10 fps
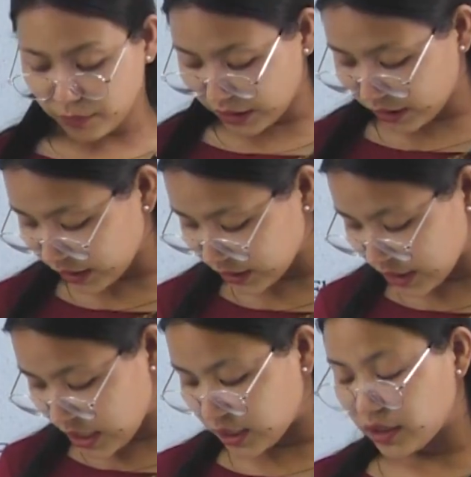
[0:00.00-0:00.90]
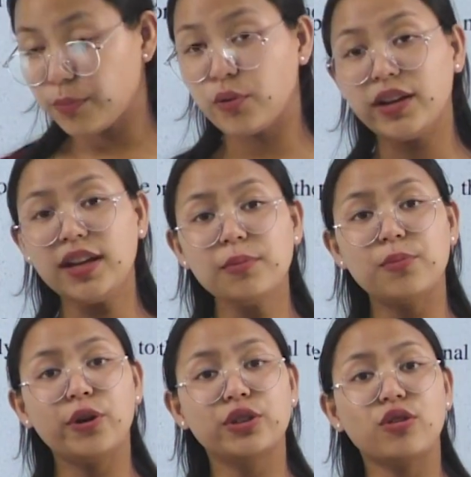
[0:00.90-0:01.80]
because the
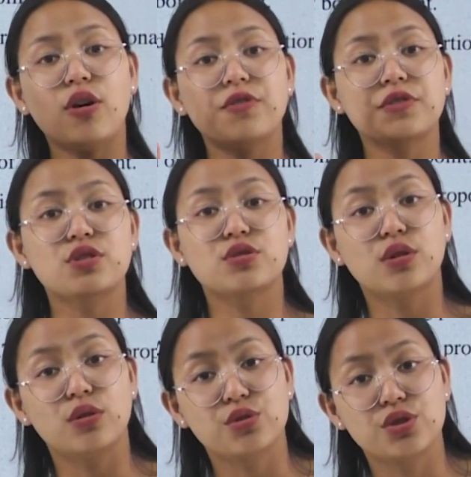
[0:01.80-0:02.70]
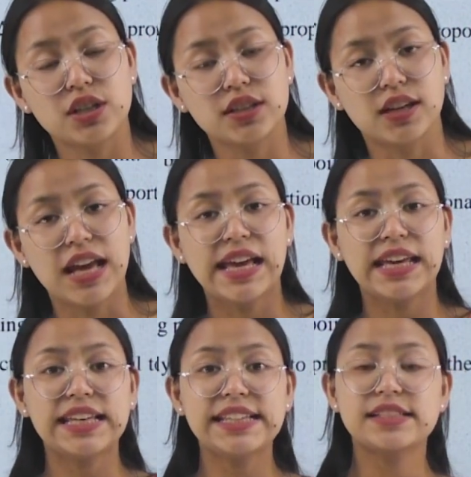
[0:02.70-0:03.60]
boiling point of the solution
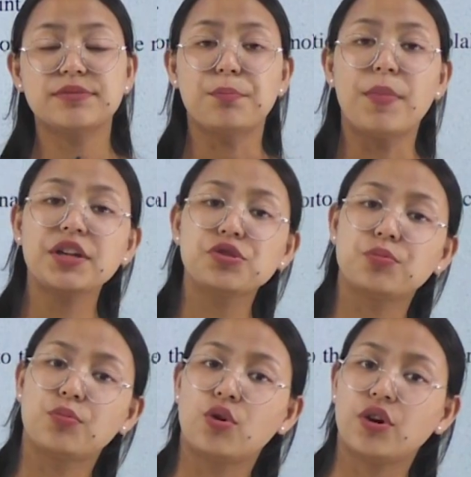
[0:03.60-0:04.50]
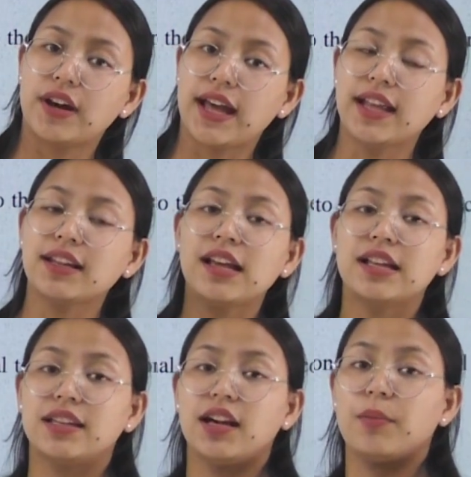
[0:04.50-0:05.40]
is much more than
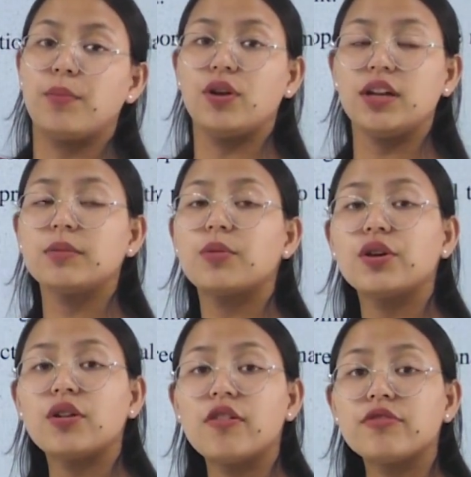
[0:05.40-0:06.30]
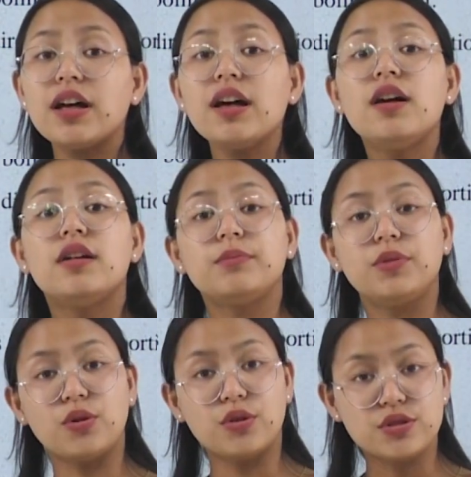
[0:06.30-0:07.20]
the boiling point of the
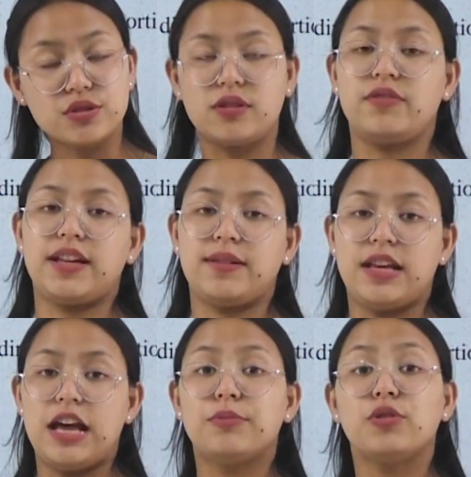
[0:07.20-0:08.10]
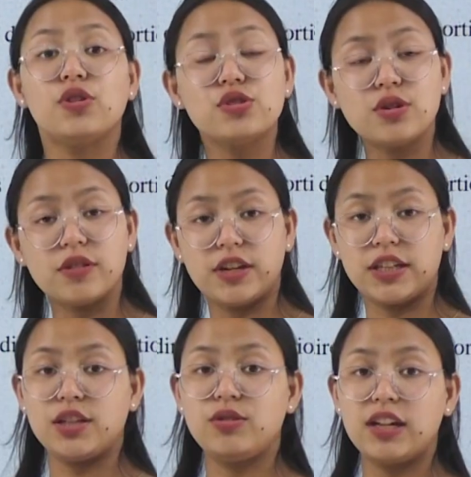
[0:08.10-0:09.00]
pure solvent. Pure
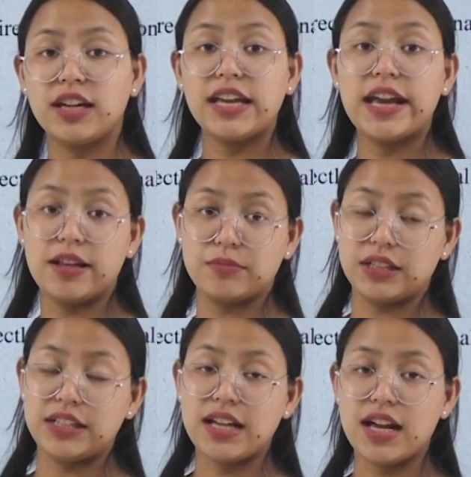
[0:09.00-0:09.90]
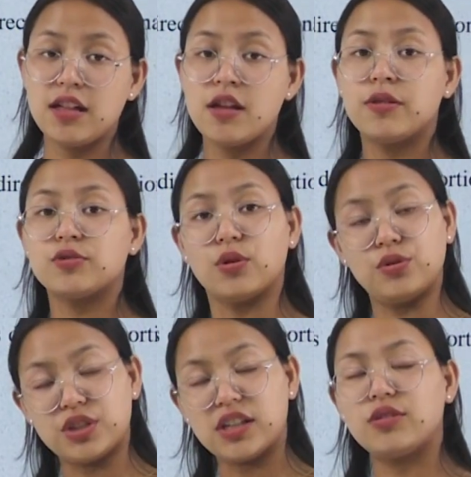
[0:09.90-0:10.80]
solvent kito dagi hendani na
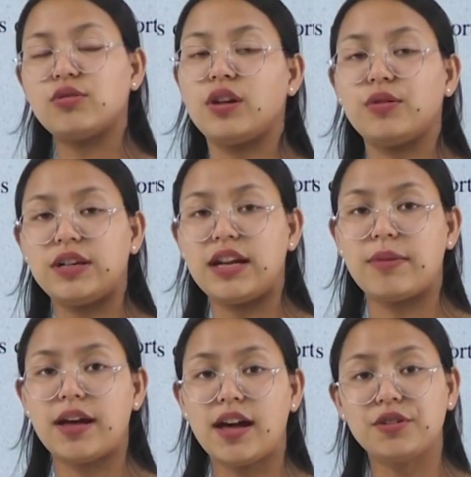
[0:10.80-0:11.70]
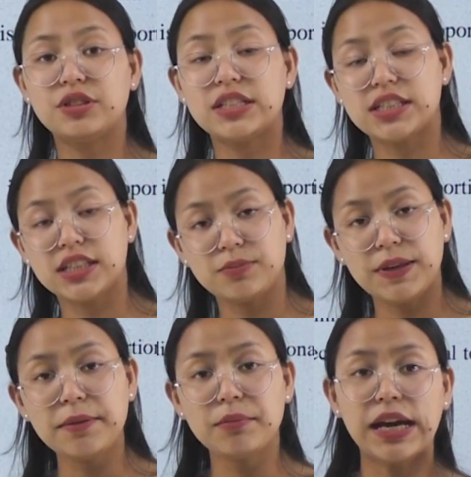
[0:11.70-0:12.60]
solution gito lawri niya ba. Aduna
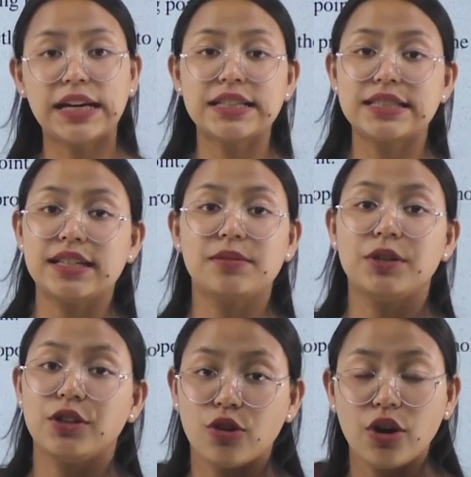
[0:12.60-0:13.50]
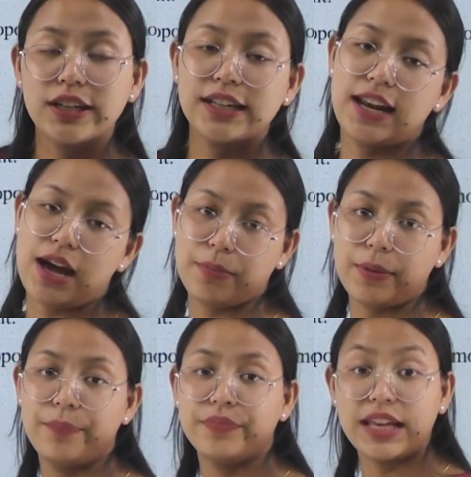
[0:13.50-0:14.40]
TB minus TB naught hana
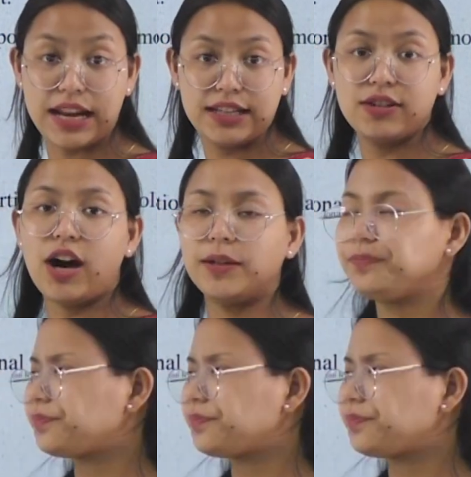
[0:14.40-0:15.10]
lakpa. Yara ni ko.